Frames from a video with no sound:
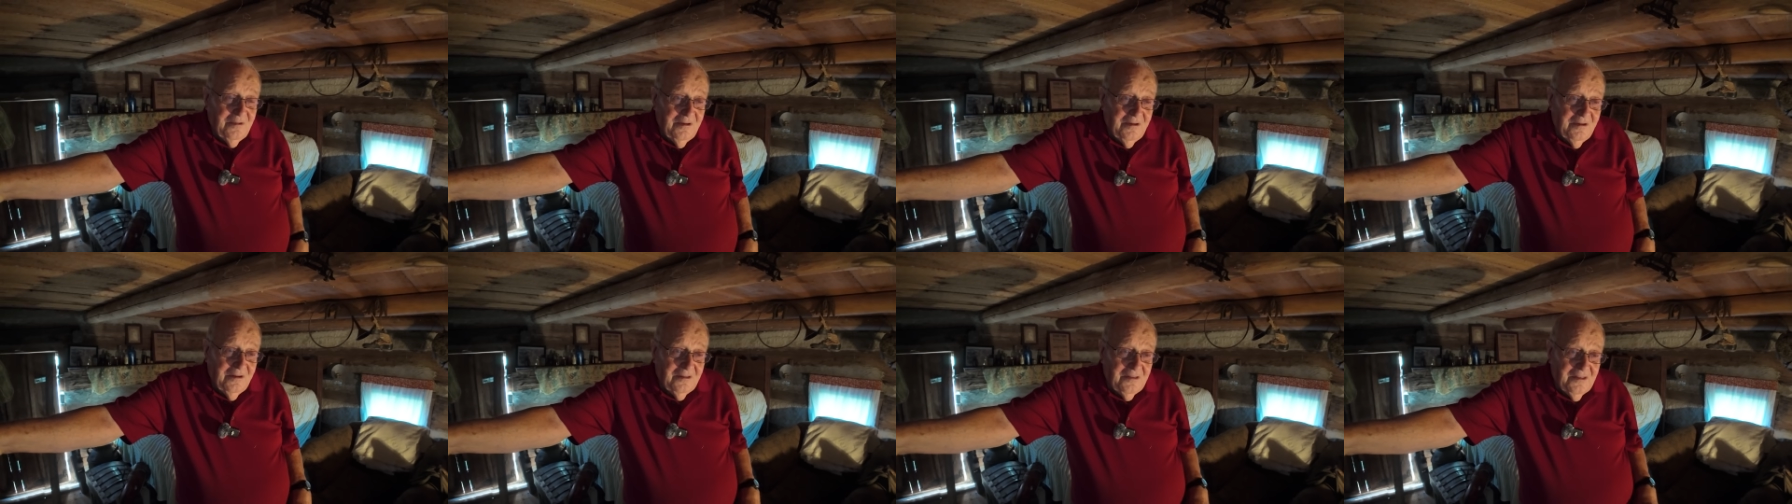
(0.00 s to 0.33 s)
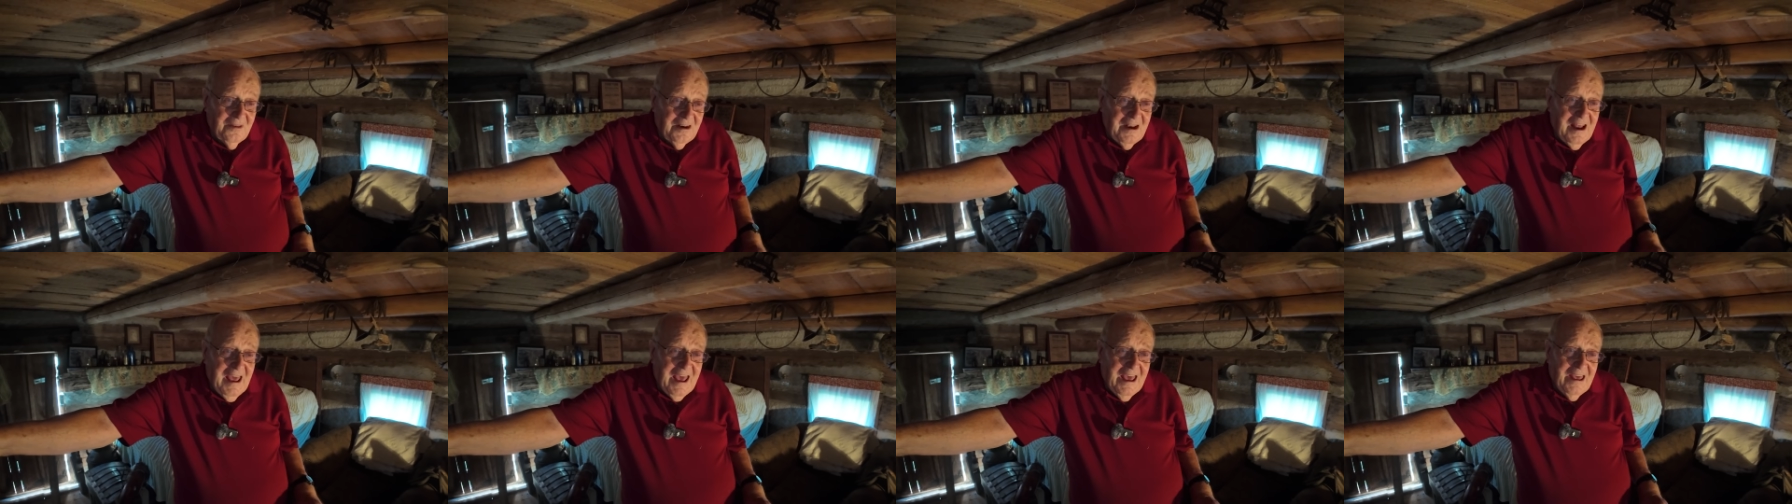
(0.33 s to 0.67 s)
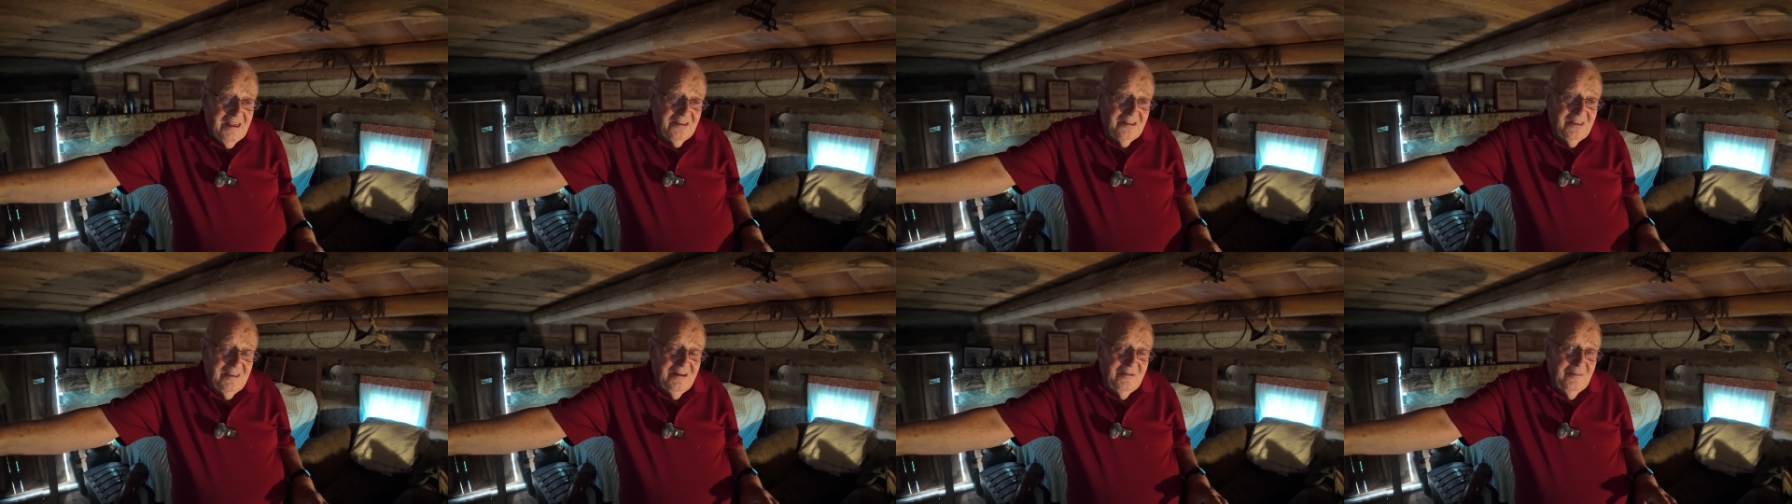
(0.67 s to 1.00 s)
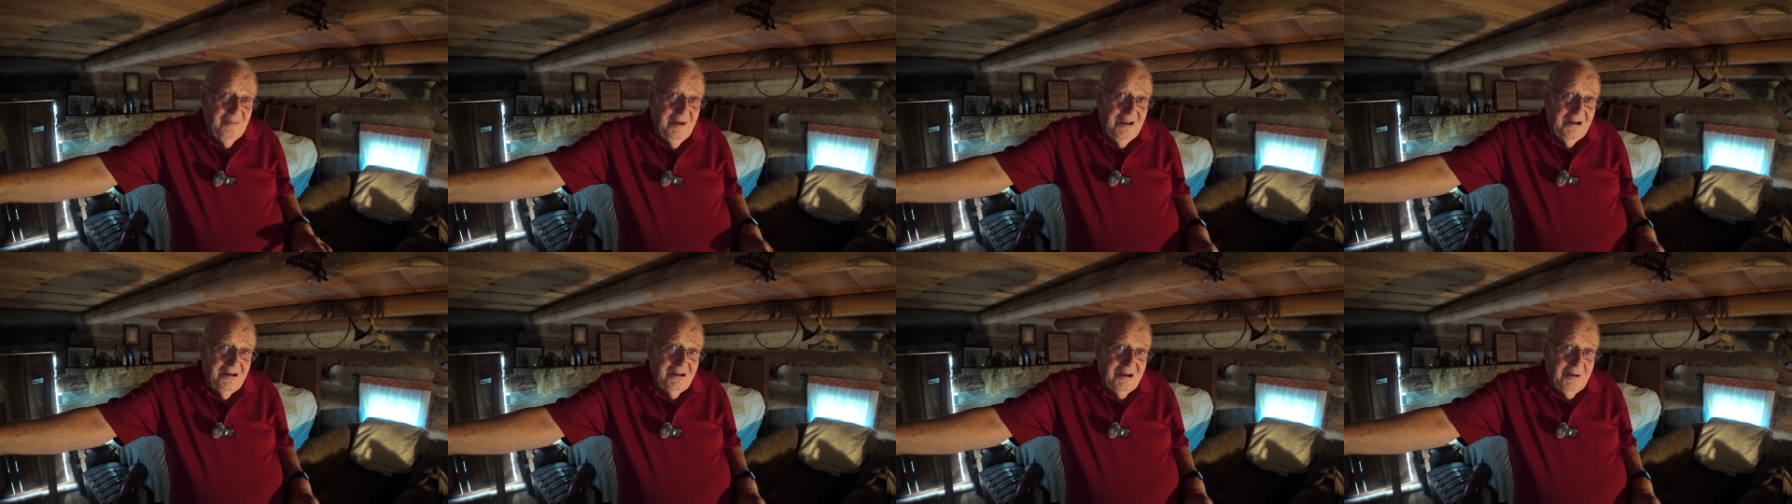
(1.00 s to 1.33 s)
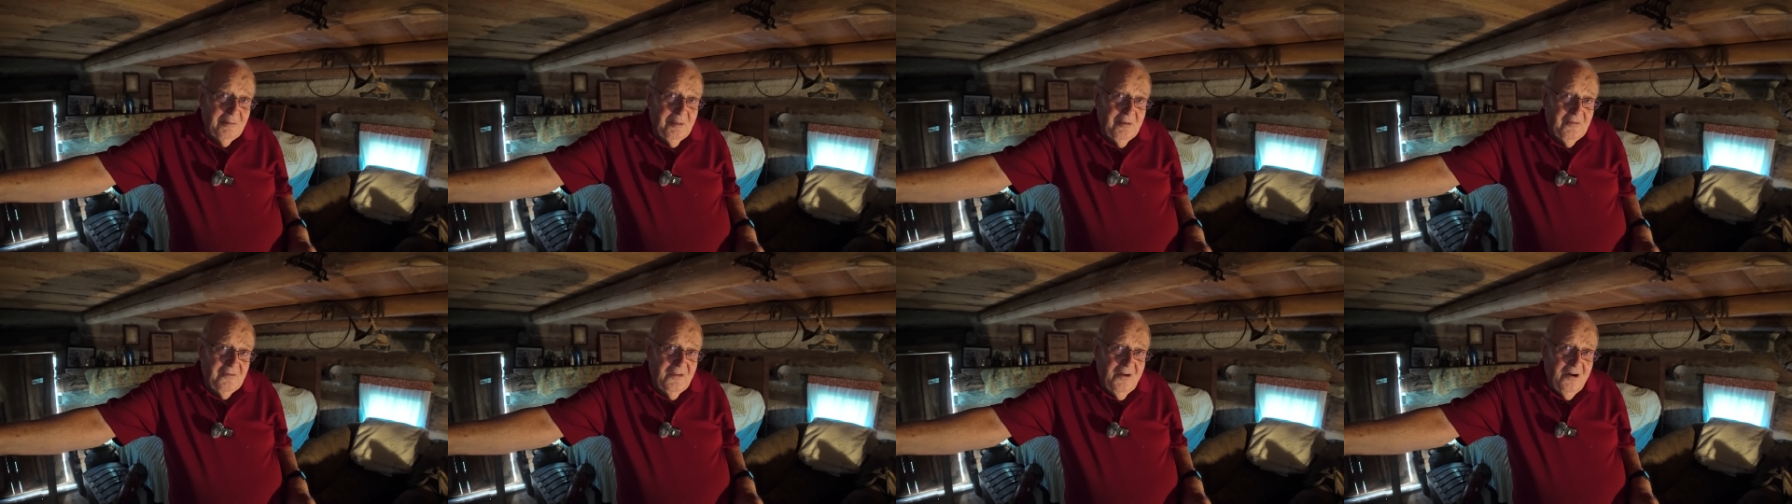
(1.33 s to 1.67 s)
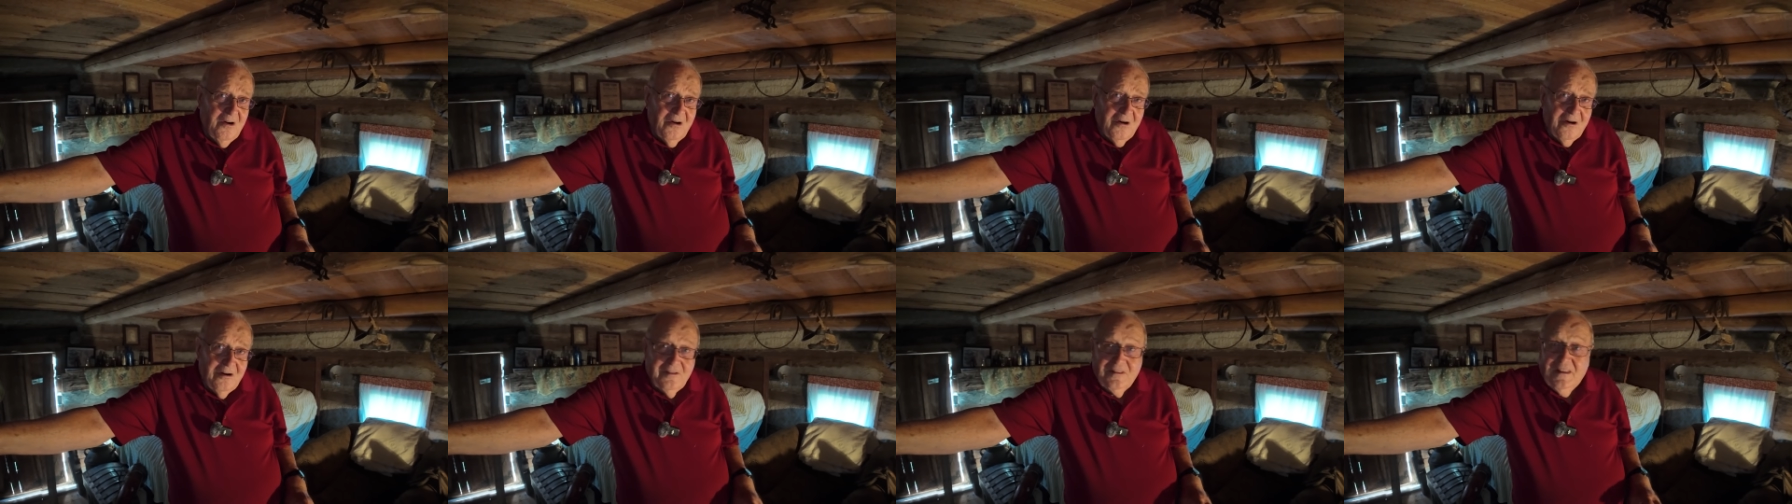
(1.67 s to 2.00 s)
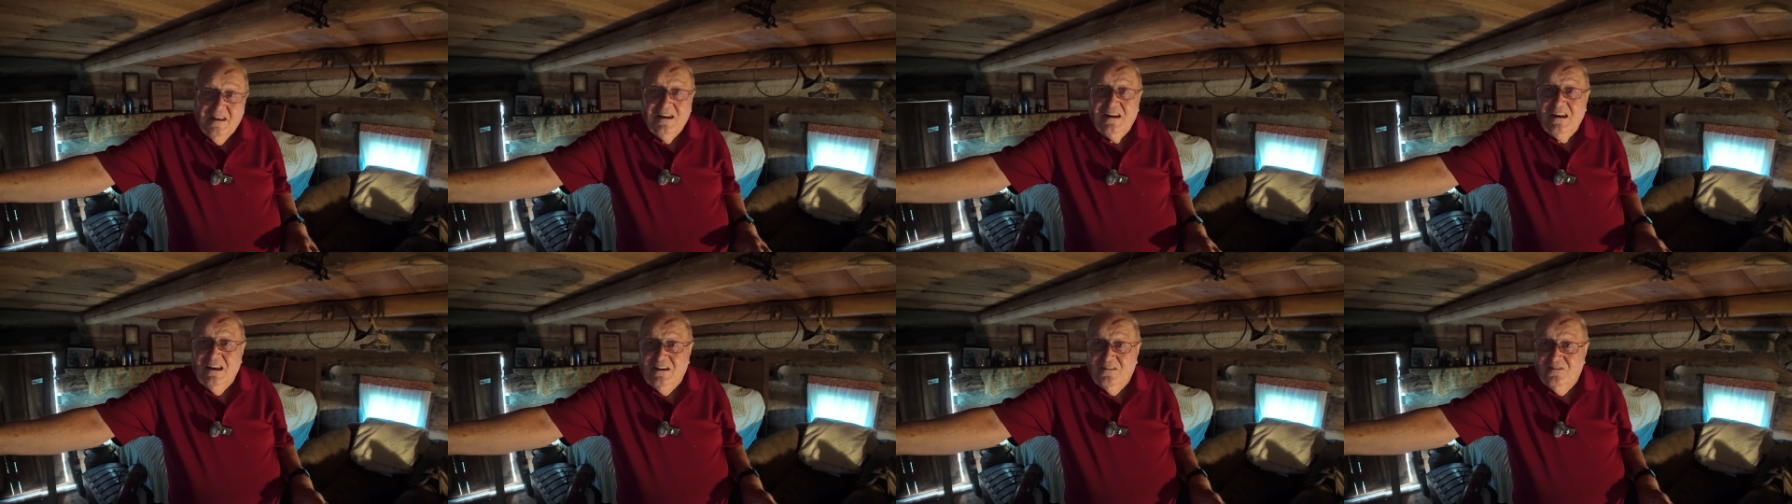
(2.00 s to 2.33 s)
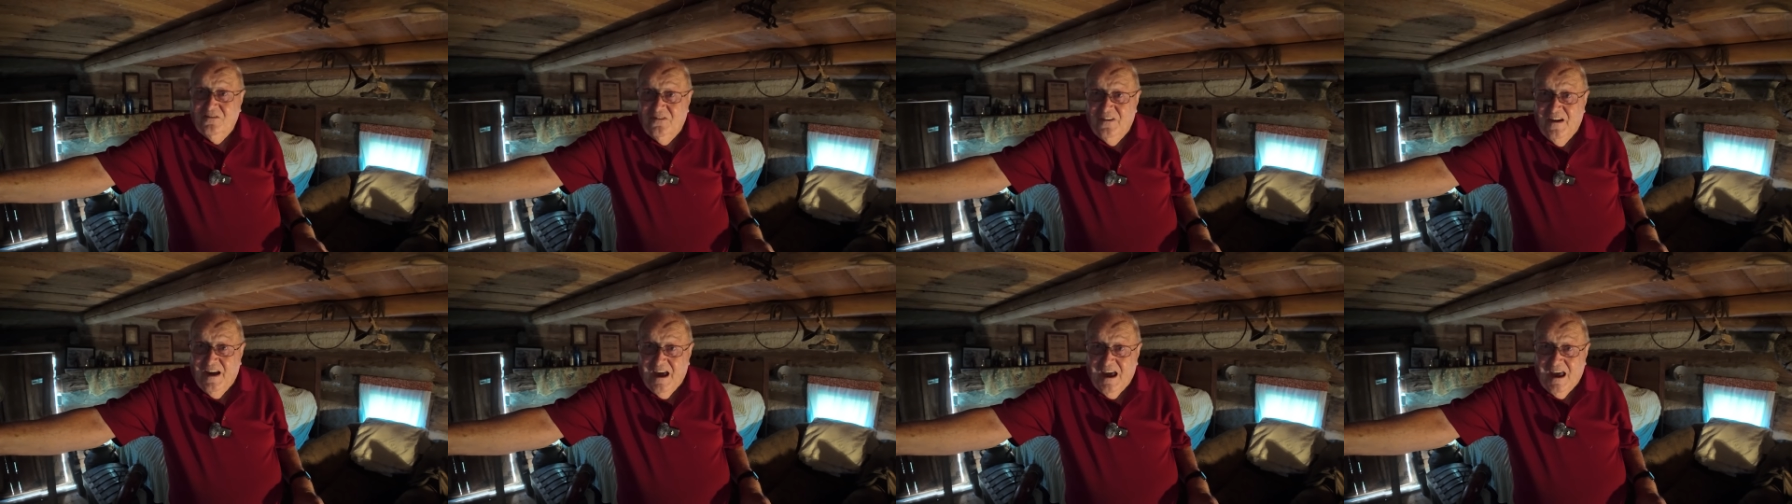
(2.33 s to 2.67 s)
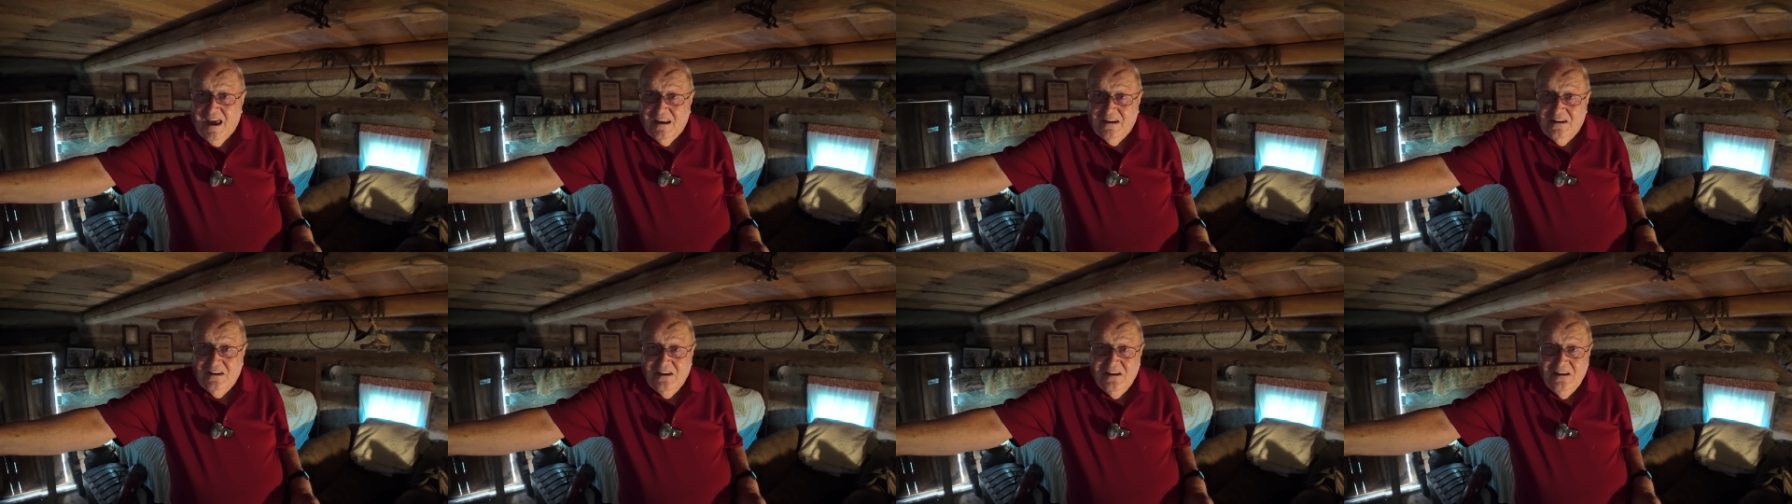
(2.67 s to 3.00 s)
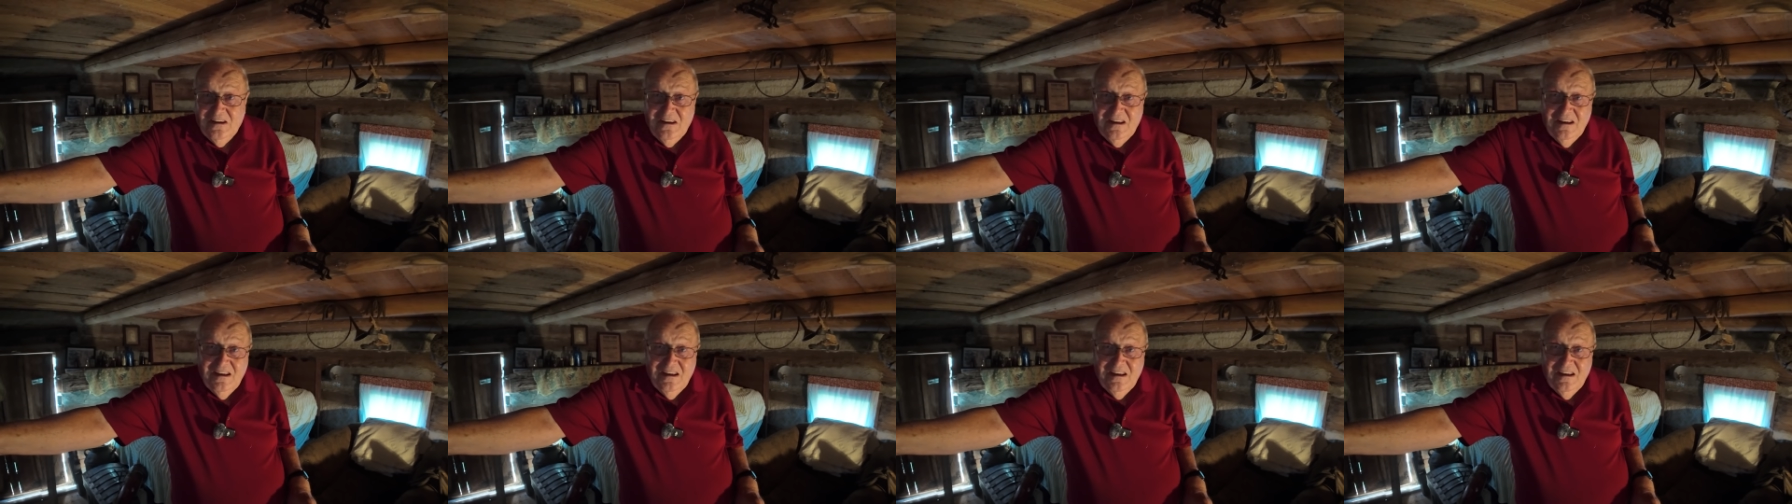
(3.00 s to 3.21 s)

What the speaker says: the night they'd build up a fire and they didn't fight,